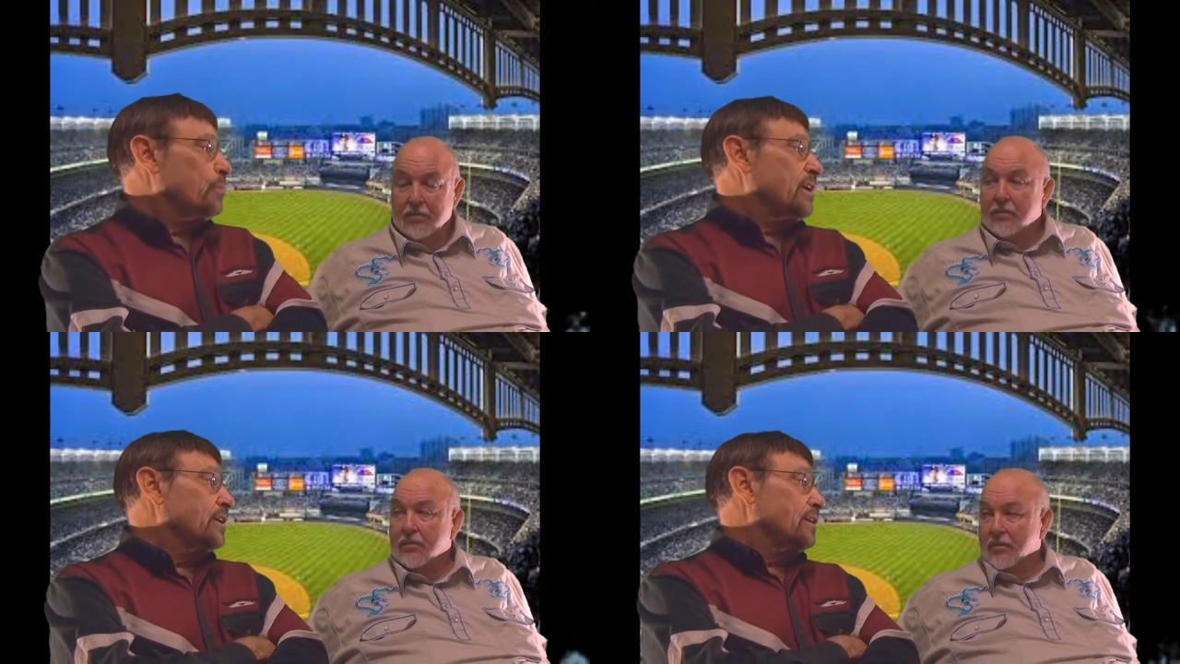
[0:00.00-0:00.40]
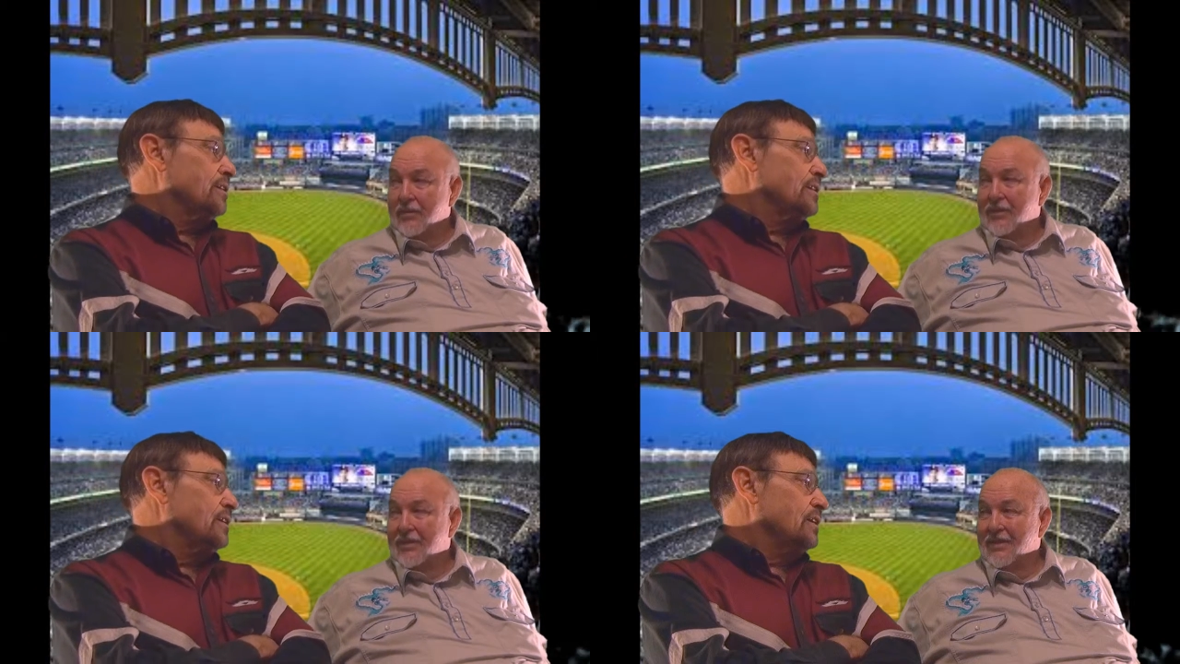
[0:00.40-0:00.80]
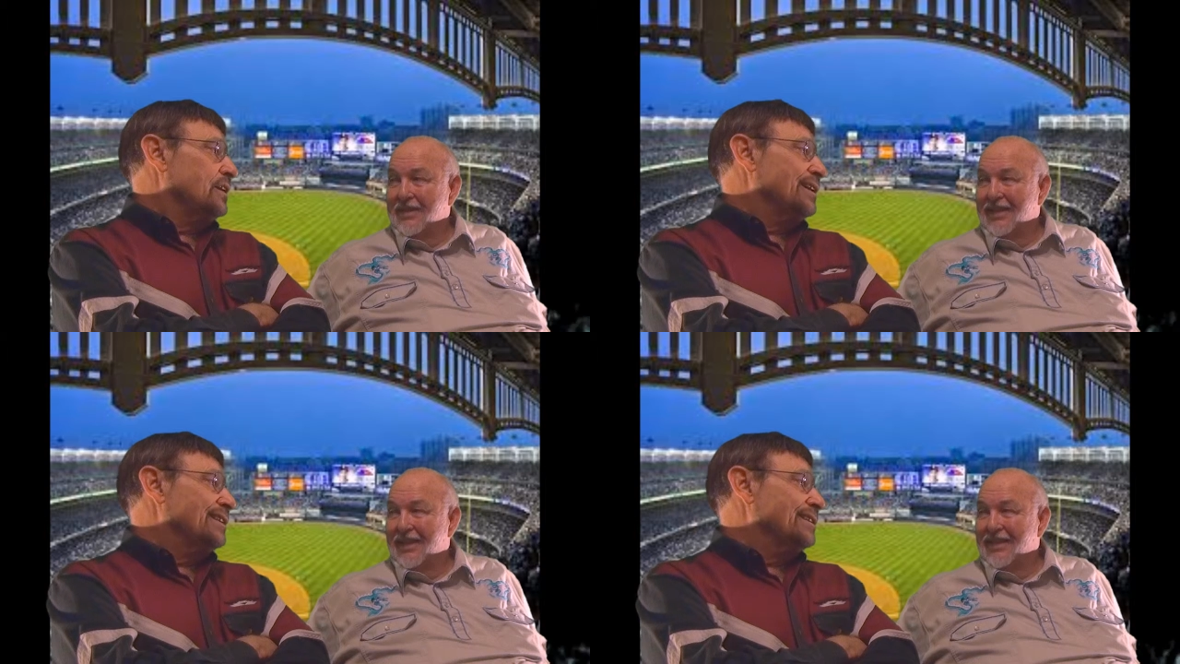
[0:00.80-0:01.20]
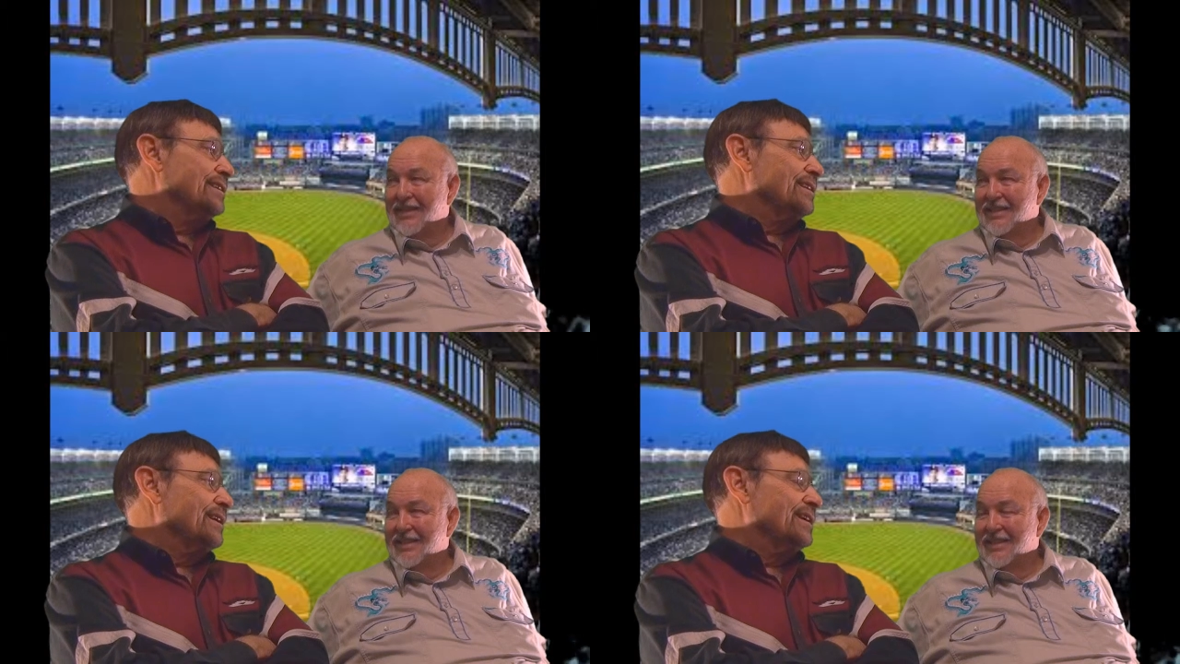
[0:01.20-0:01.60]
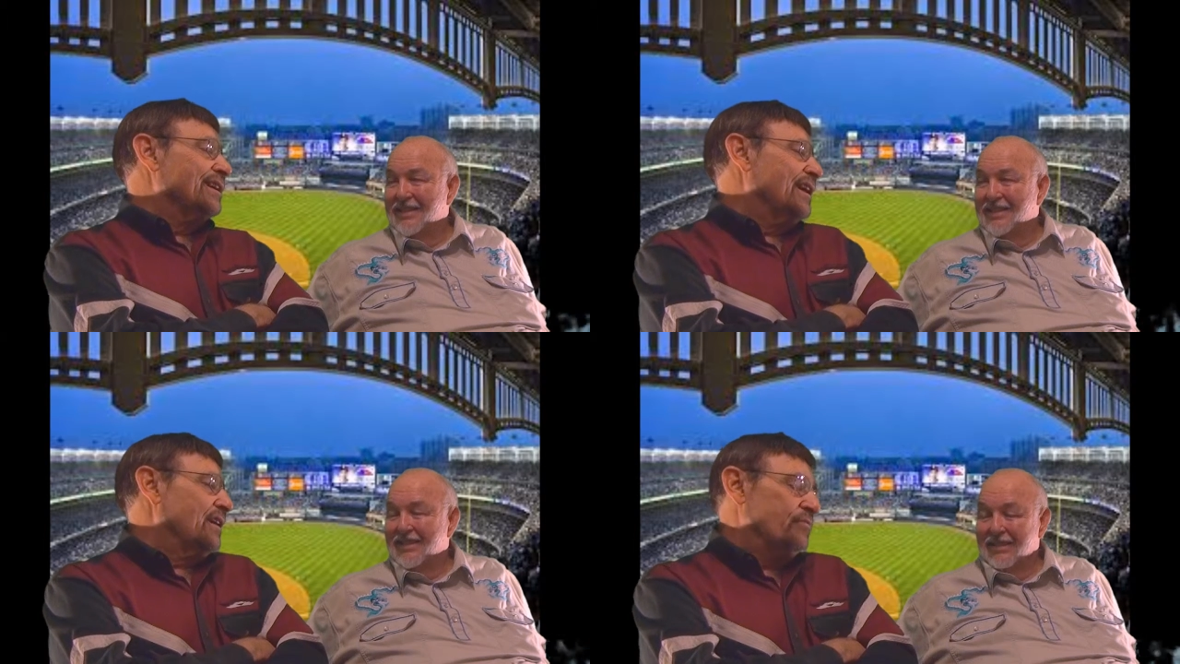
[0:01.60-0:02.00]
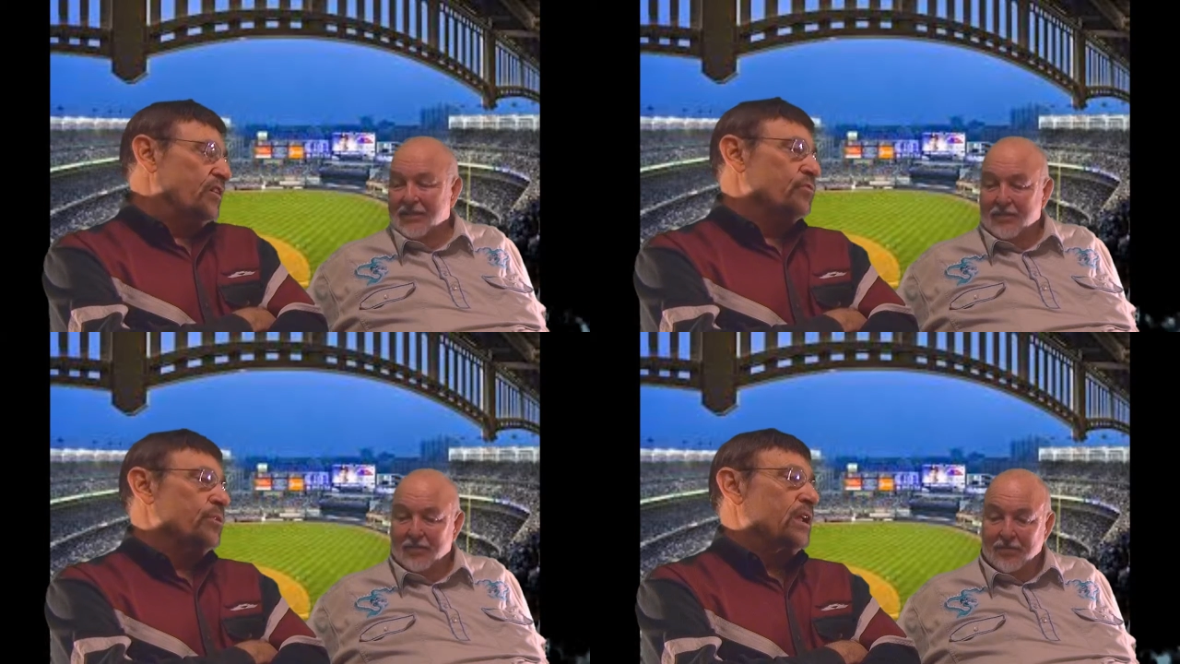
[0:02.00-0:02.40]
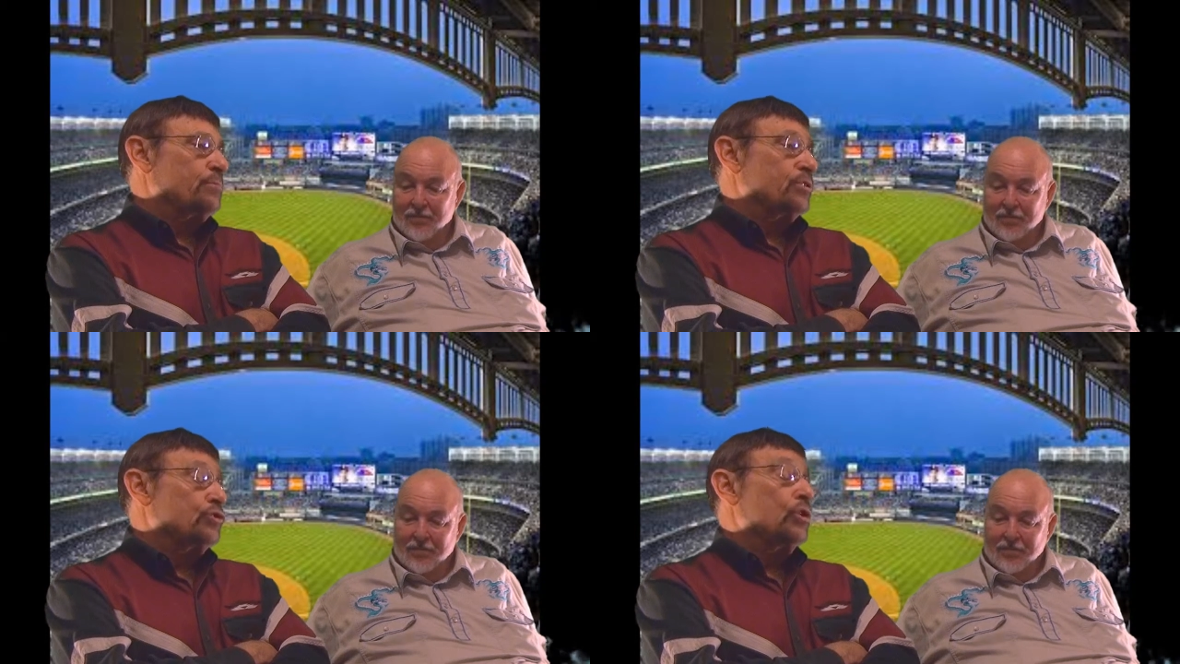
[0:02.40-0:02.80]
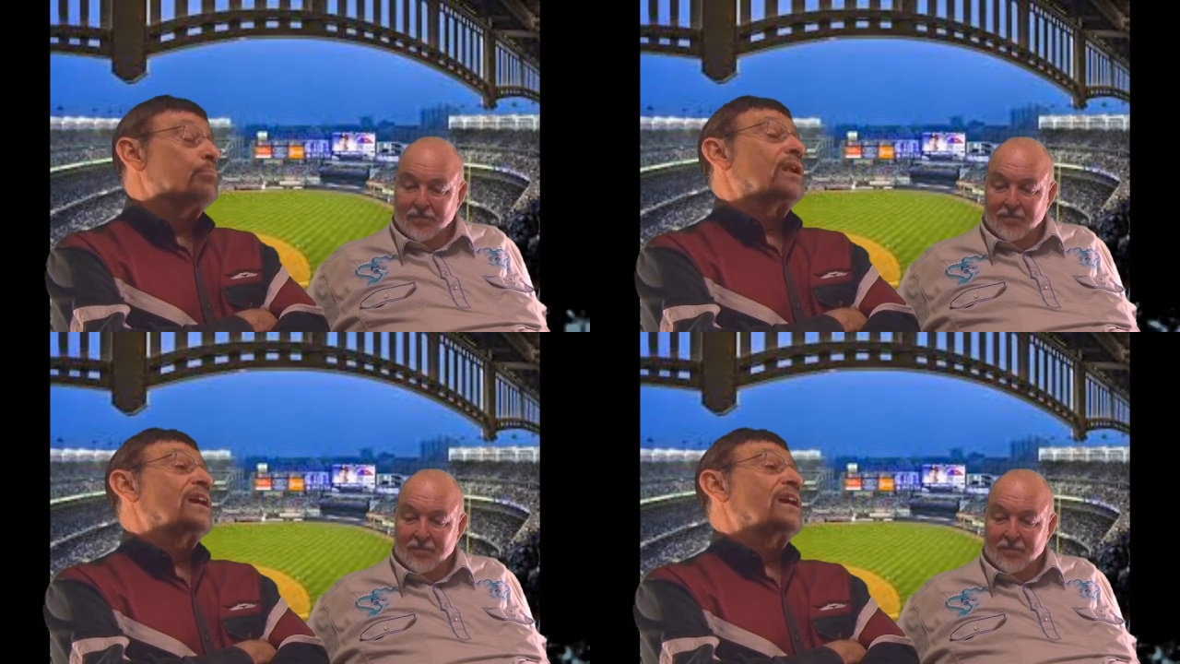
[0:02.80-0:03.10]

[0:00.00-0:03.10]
Speaker 1: Mann, and I've never been able to do it,